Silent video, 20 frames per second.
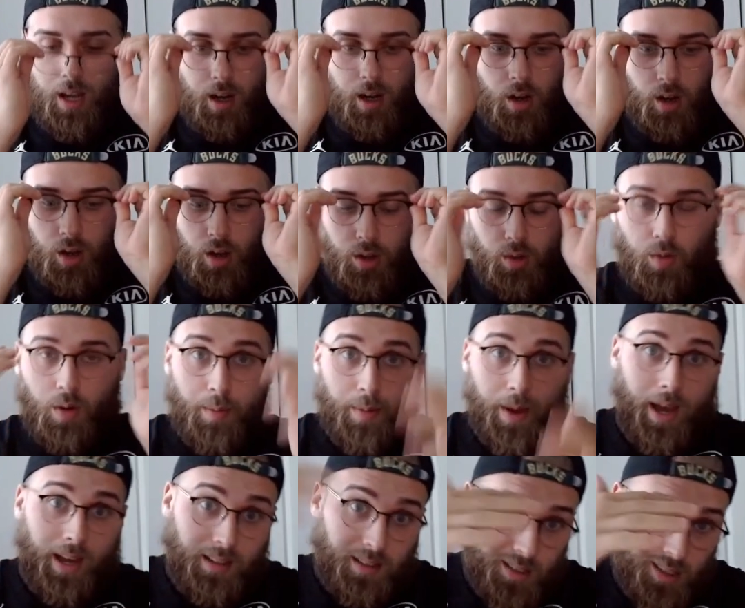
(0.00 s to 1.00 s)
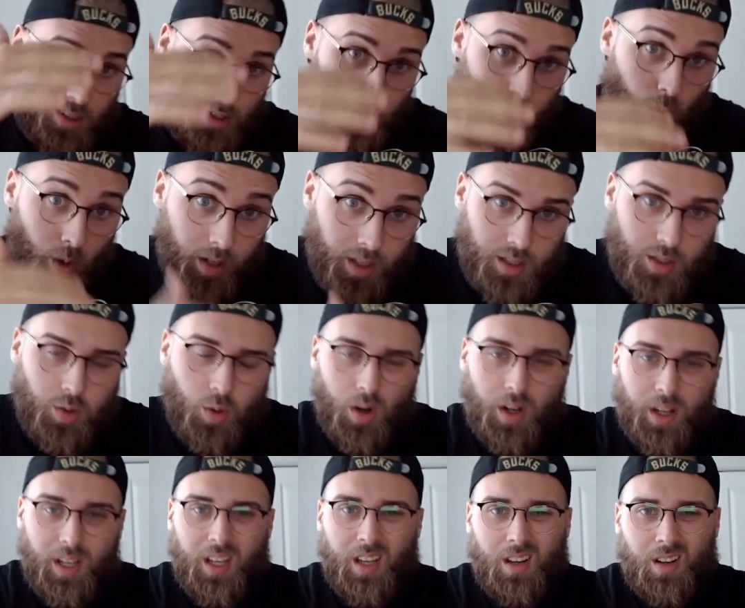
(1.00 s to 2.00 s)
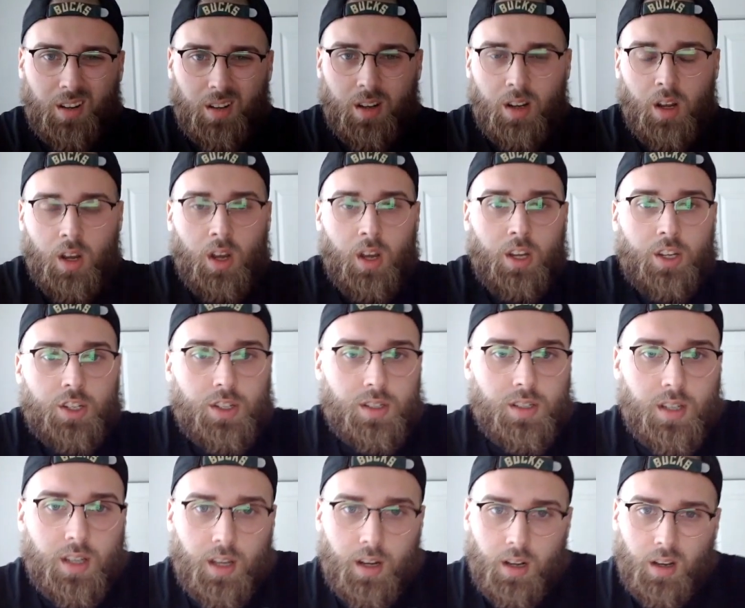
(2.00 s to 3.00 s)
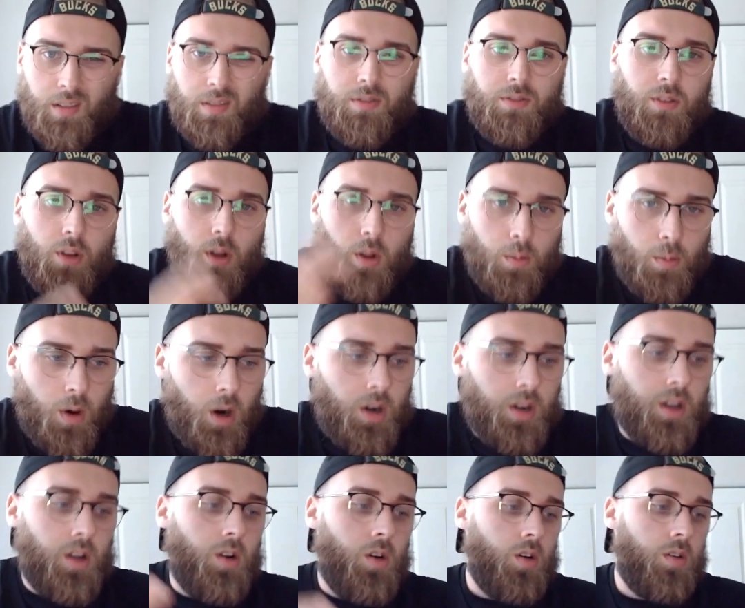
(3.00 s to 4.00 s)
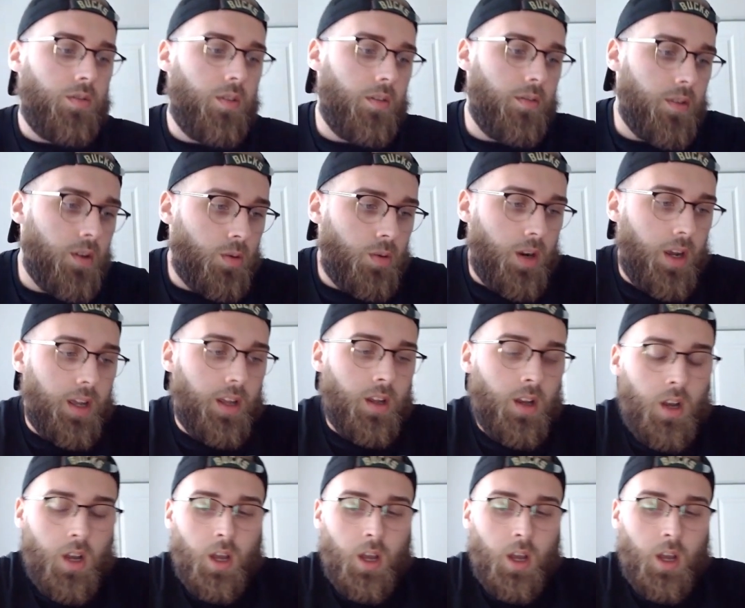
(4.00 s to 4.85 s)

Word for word: of all the way back to 2020 here just to get a full market overview, right?